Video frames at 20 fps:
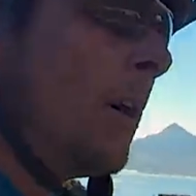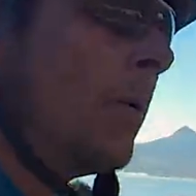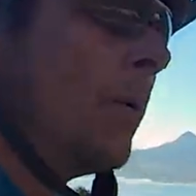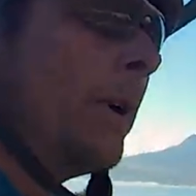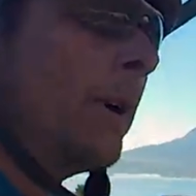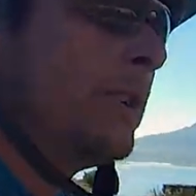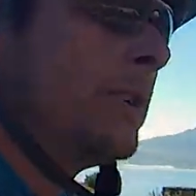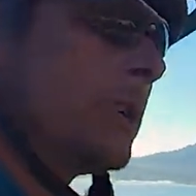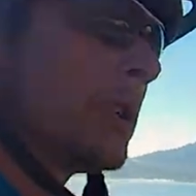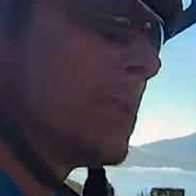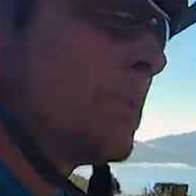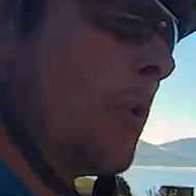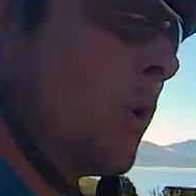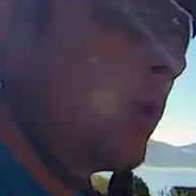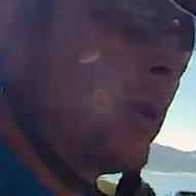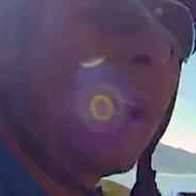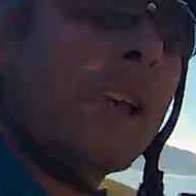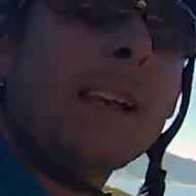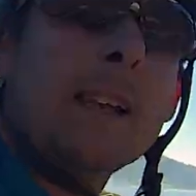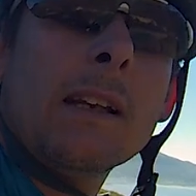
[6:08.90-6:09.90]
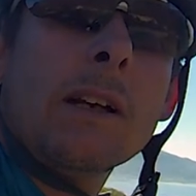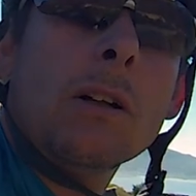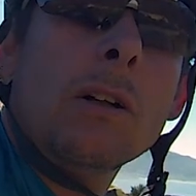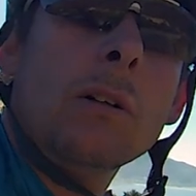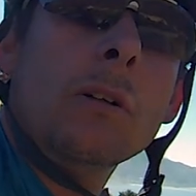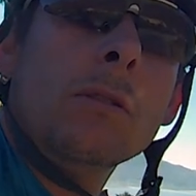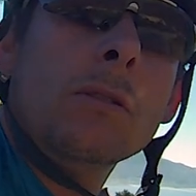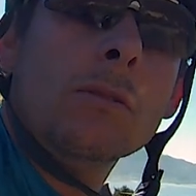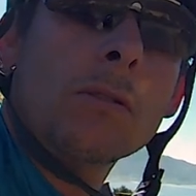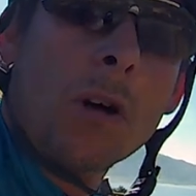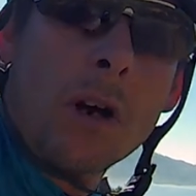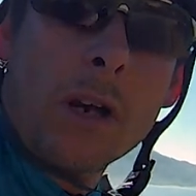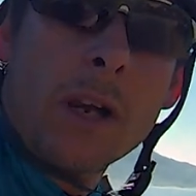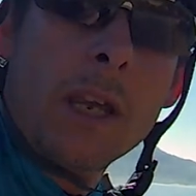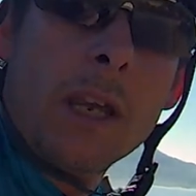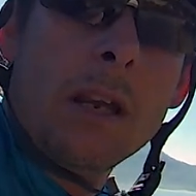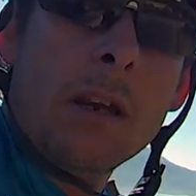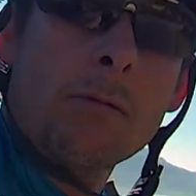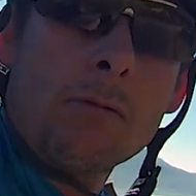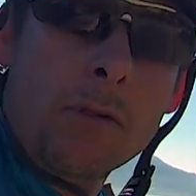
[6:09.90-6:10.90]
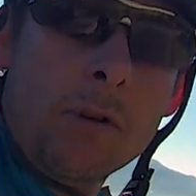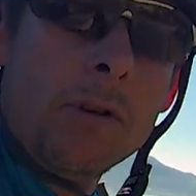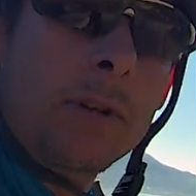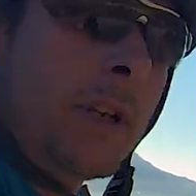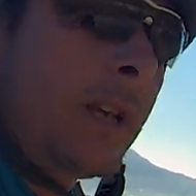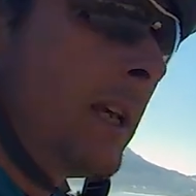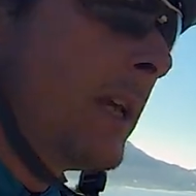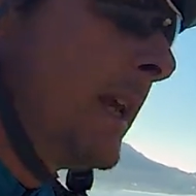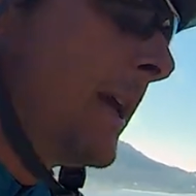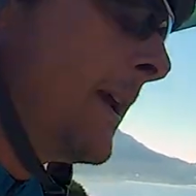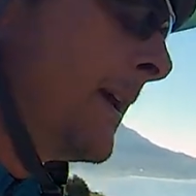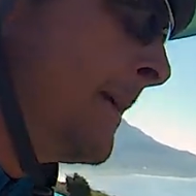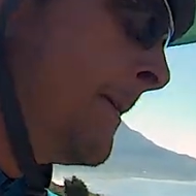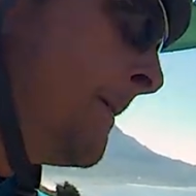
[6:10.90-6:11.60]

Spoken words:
which is more technical, rocky, rooty.